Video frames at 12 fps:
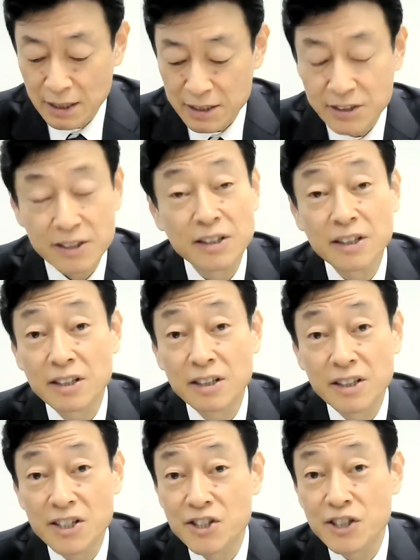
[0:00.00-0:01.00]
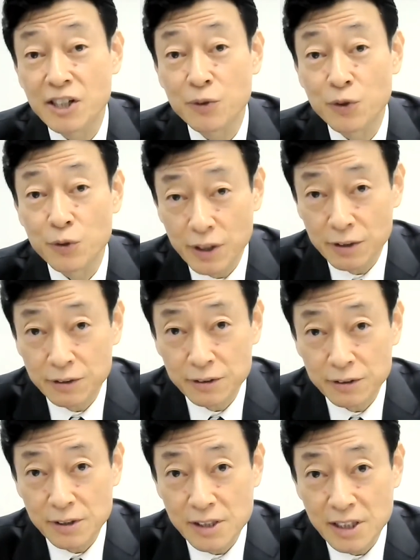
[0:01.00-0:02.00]
the Digital New
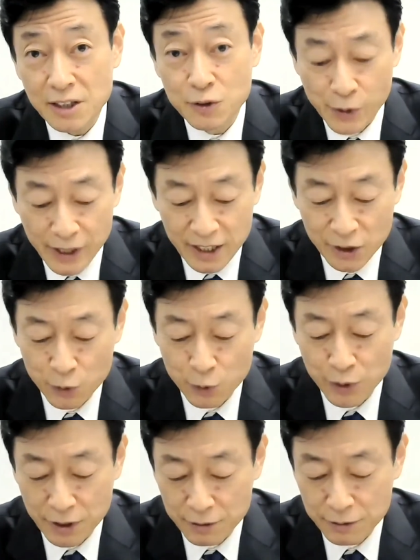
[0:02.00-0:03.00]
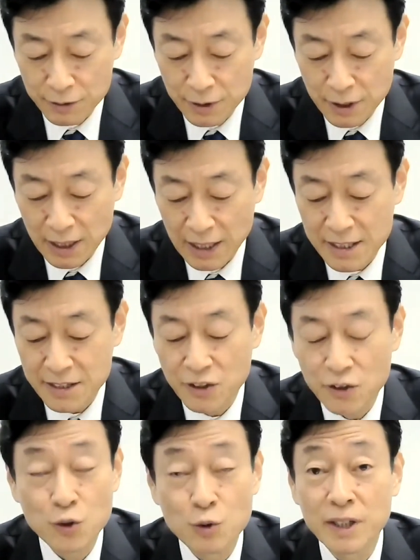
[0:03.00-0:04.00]
Deal, the Green New Deal, and the
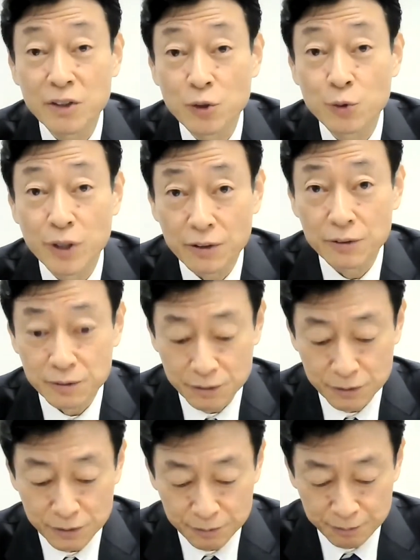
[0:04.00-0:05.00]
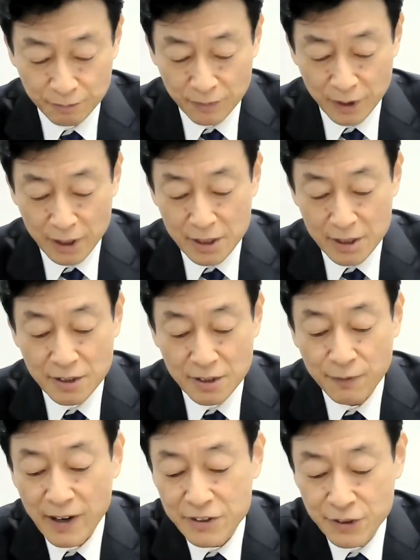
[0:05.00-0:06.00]
Human New Deal.
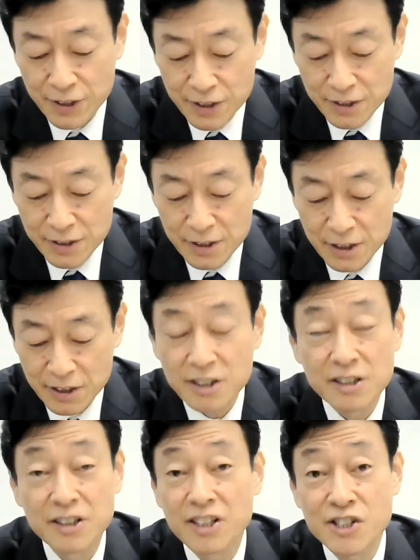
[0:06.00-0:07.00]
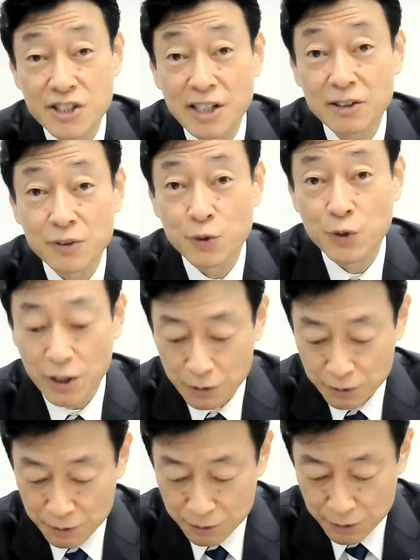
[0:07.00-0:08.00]
The first is the Digital New
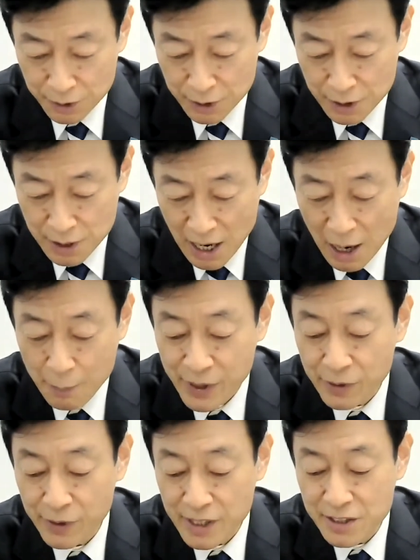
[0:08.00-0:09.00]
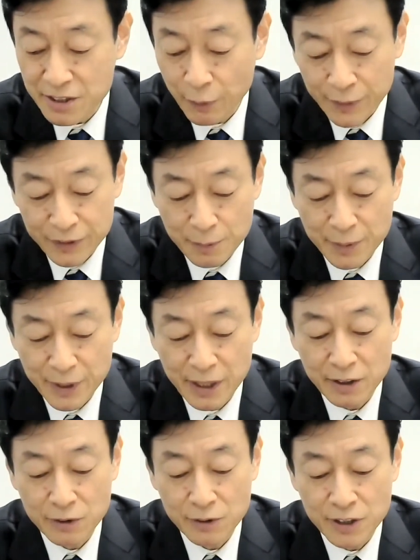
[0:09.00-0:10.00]
Deal. A bill is currently
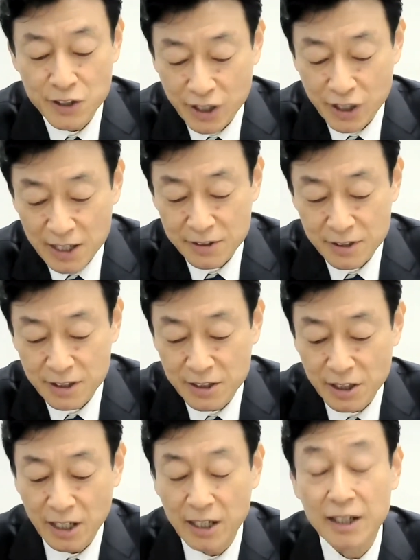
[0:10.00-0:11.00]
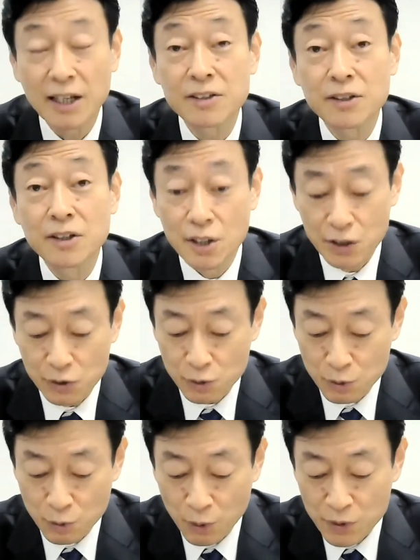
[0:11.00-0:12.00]
being discussed in the Diet
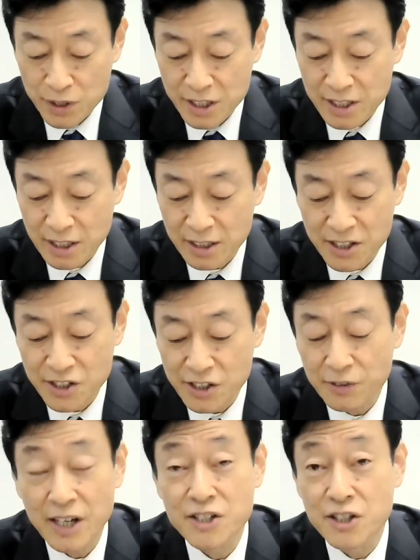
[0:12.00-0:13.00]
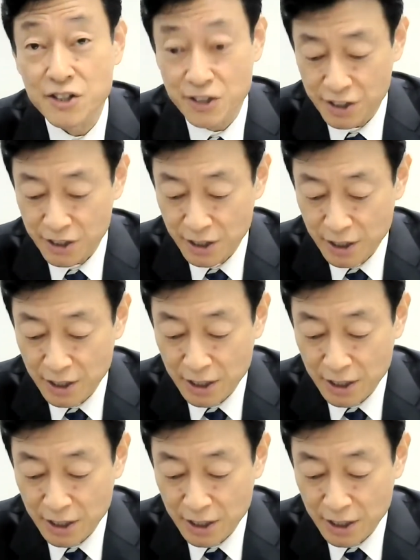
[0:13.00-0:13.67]
to launch the digital agency